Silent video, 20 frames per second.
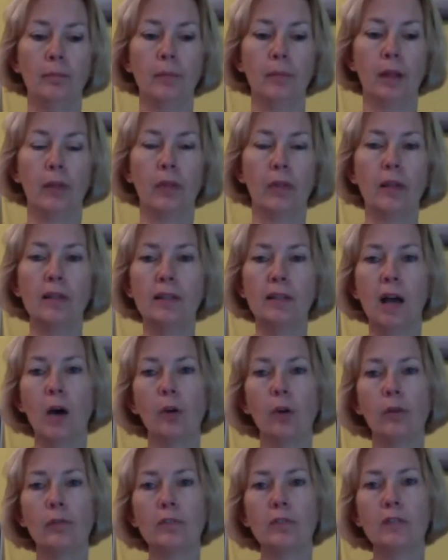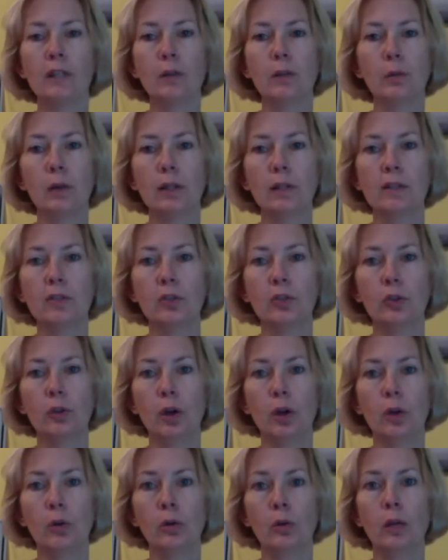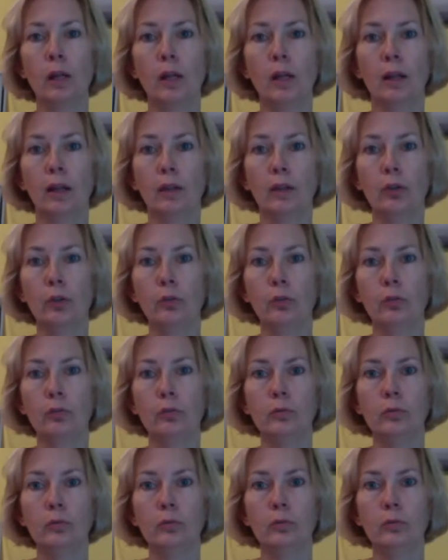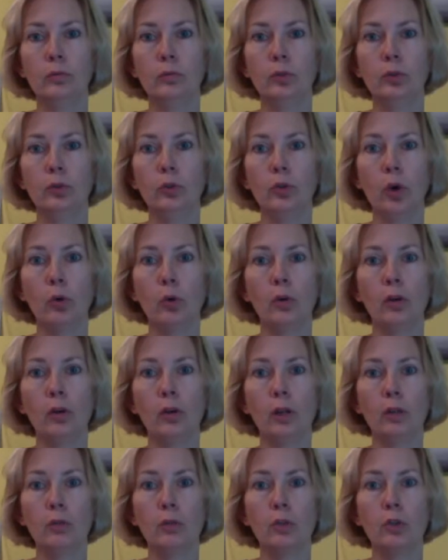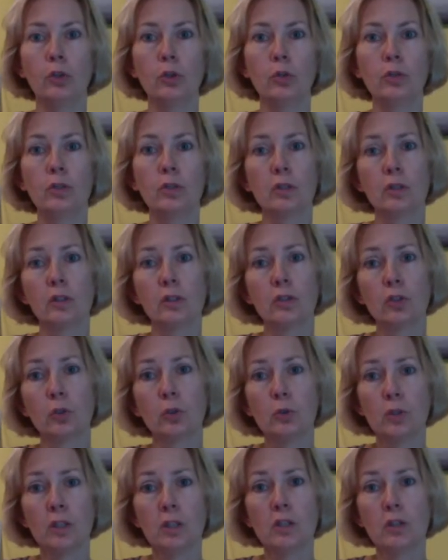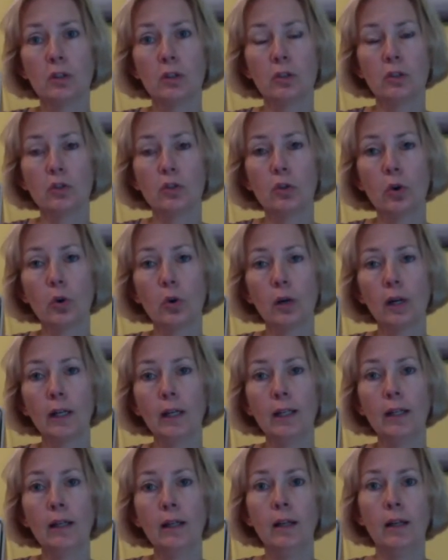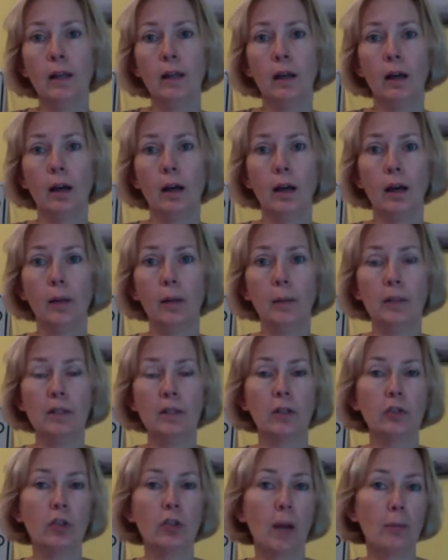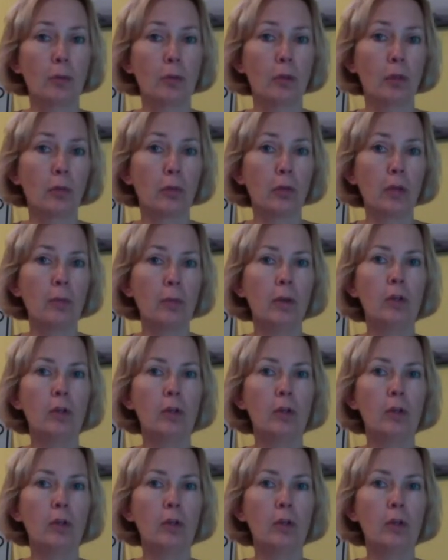things out of sequence, like you you don't introduce Susie to the story until chapter 3, but you